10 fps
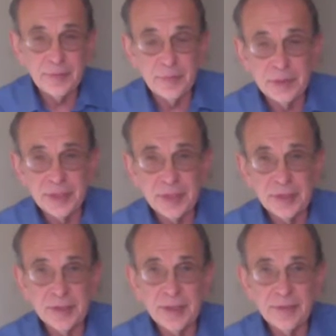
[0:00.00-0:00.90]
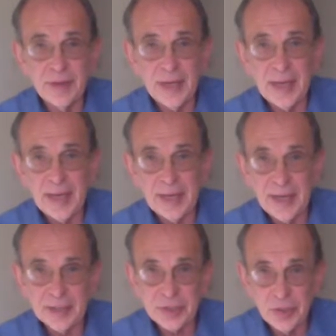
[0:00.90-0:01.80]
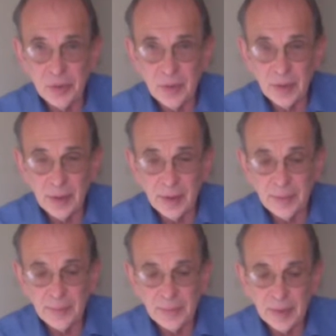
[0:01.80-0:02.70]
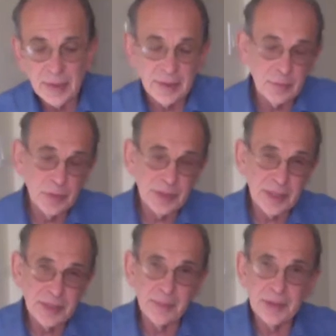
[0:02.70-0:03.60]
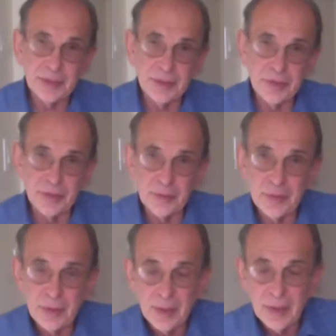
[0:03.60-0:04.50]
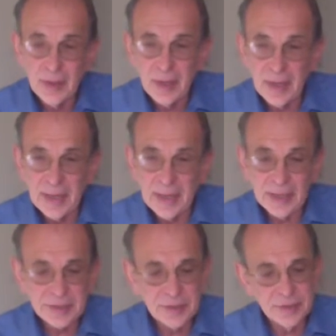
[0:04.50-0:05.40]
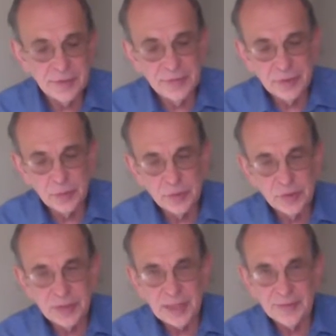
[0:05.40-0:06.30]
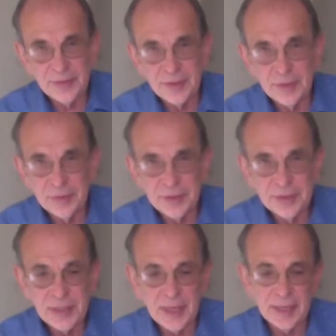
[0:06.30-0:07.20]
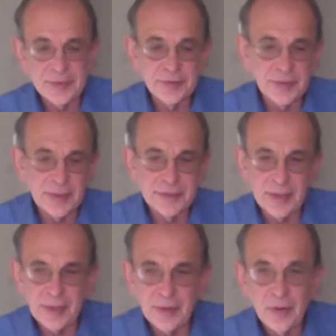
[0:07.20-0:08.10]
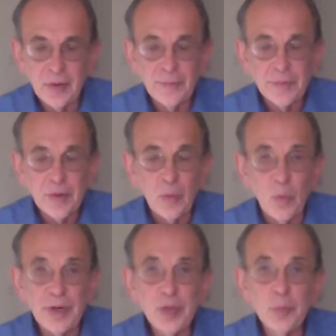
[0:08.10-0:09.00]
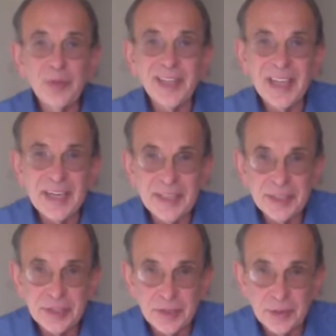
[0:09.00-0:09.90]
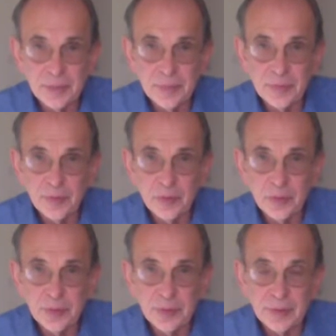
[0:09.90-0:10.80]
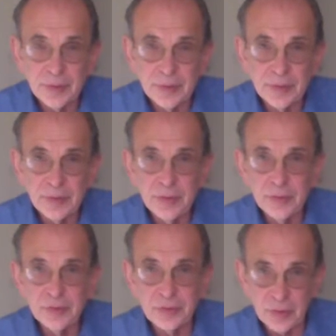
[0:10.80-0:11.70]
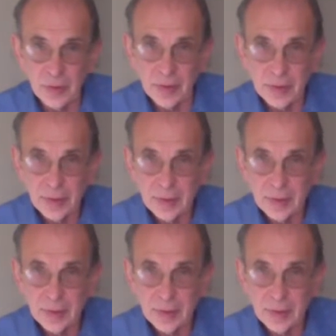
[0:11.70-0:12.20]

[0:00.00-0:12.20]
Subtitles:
Particularly if I had asked you, and which I typically do, I asked individuals as they do these tasks, I say, what are you planning to do before you start?